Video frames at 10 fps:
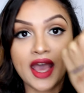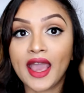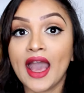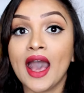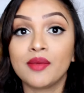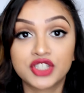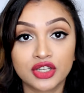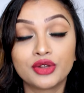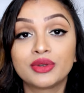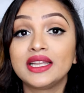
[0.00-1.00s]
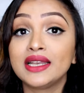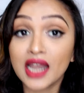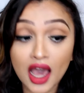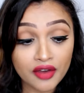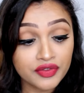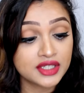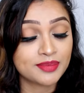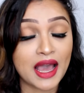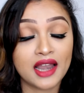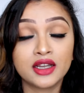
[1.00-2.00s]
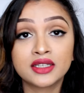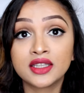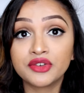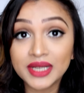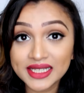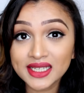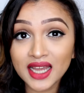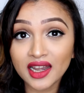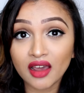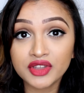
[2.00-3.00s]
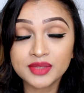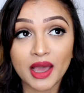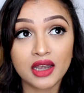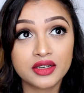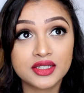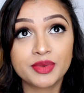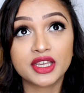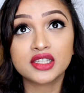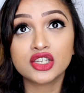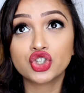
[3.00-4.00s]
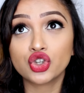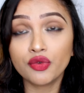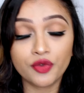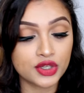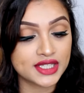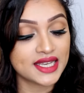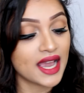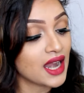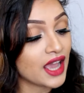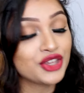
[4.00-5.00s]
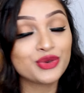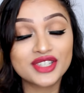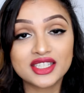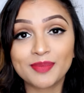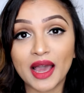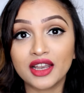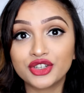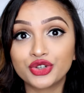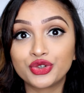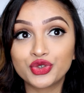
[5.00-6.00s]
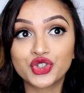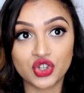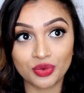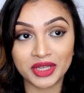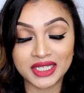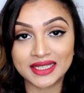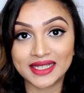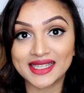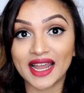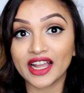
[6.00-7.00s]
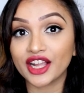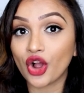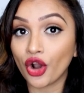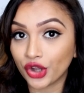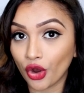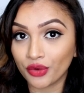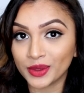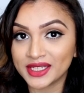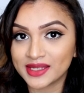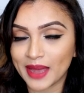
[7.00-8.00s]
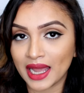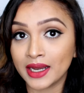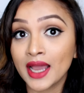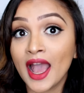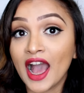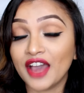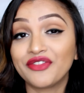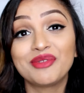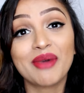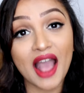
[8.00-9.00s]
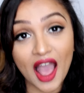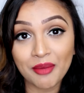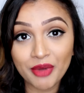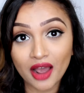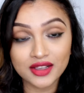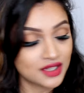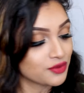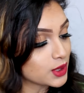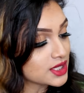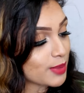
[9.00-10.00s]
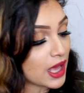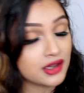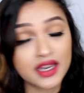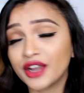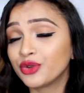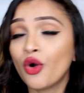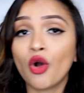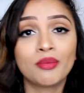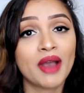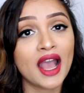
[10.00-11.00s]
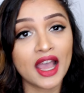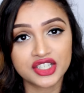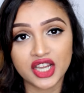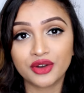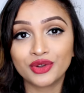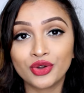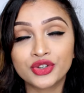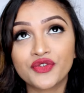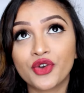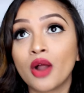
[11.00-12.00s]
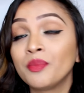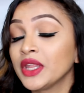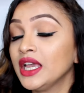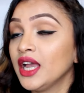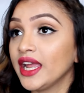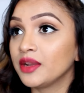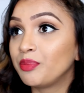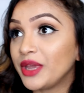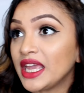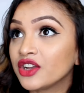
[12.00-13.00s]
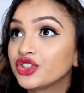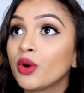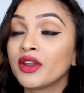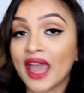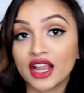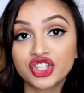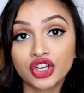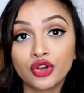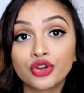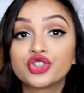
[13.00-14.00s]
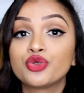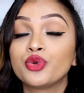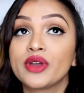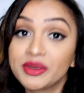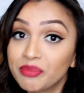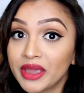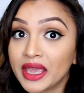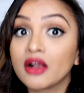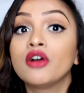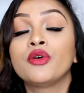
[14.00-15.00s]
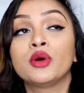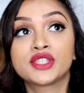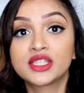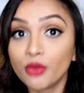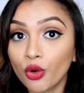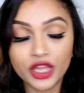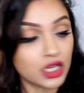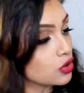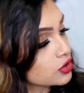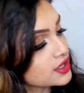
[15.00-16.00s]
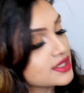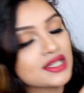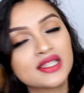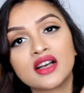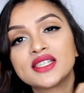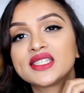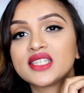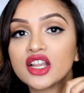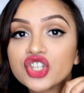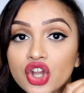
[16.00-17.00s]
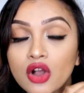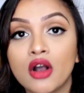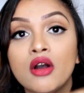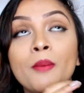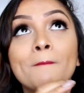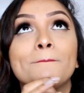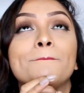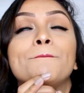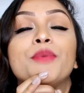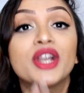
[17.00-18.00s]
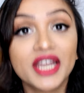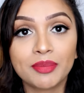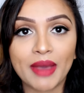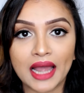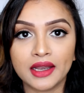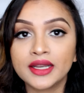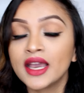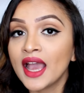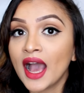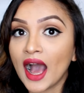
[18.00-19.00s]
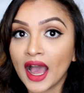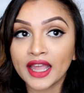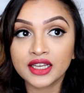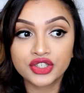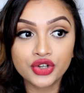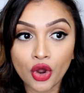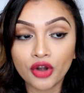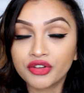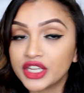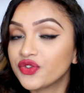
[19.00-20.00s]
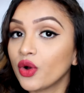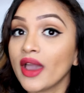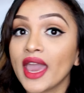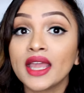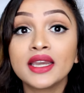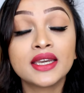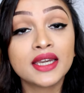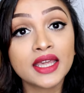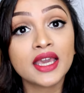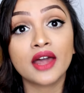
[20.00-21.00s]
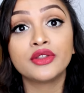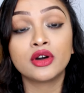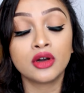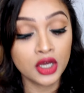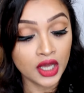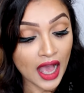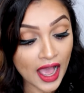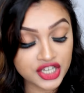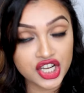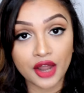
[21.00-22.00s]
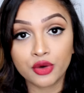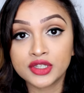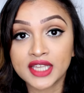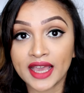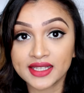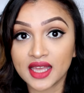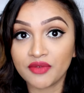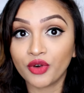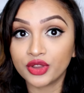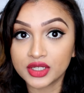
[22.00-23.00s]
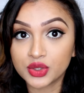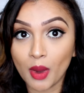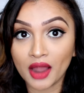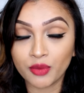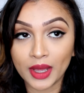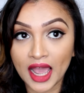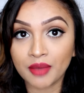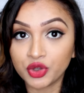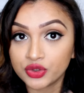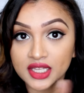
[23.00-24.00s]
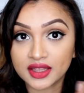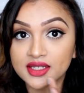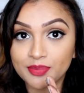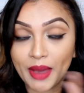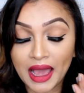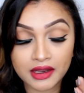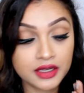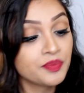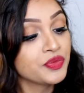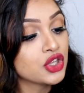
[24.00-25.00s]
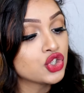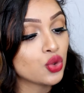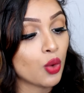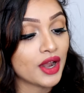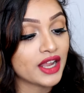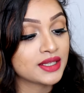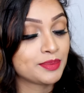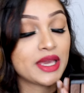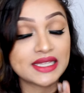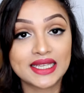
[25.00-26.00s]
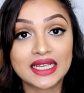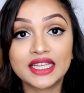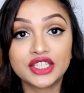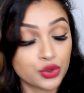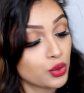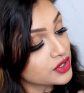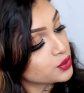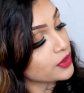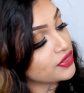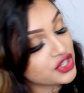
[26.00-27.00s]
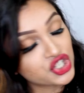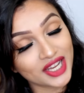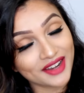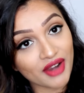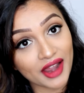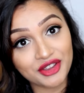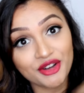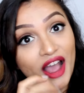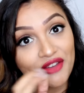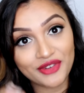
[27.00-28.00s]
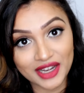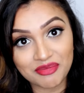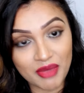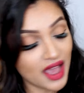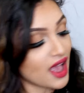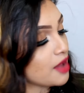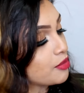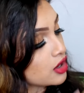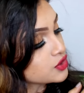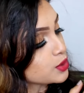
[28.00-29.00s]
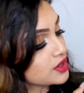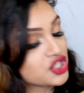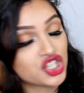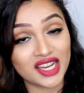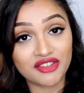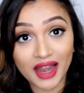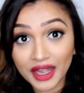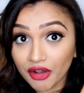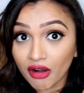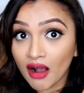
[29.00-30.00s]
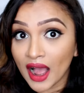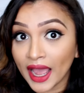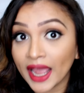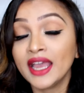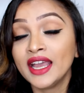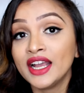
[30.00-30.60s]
I absolutely love this palette. The reason I love this palette is because it's so versatile. I use this palette to do so many things. Like I contour with this palette. I fill my eyebrows in with this palette. I do all my eyeshadow looks, from it being to a natural look to it being a smoky look. This is such a pretty palette. I do not reach for any other eyeshadows except for this one when I'm using this palette. So what I basically do is with this shade right here, I fill in my eyebrows with this shade right here. I